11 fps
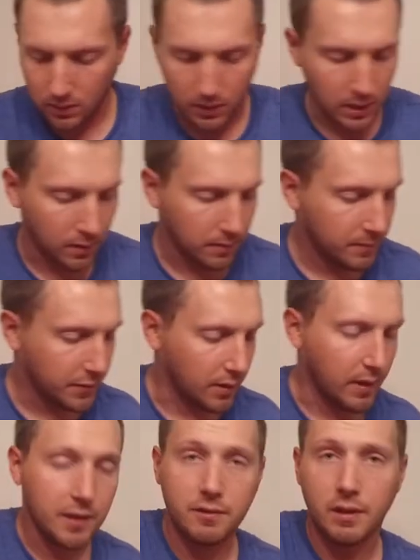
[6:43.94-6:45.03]
There, so
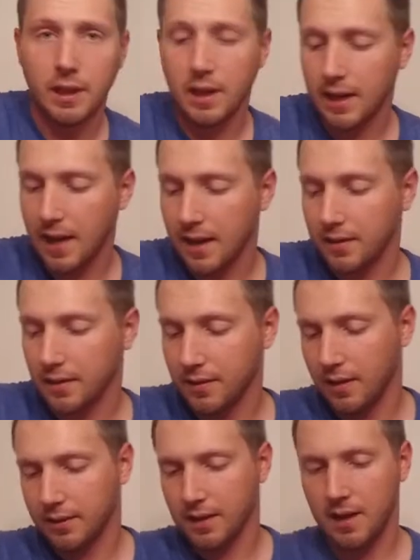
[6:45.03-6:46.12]
that's really it, guys. It's
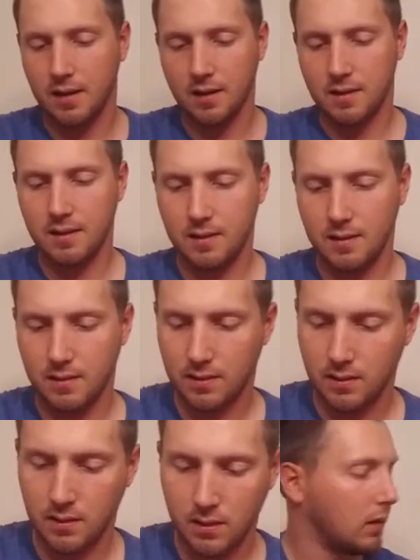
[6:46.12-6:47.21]
all done.
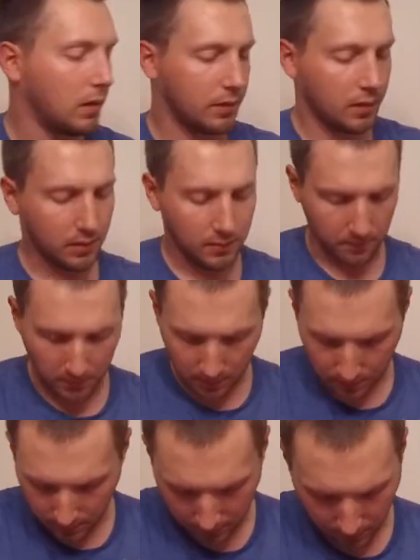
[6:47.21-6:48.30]
It looks good to
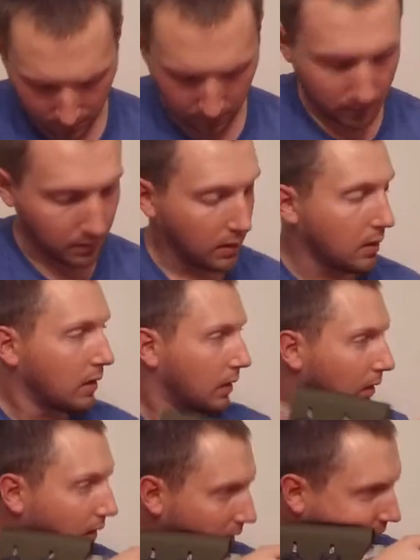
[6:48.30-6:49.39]
me, so I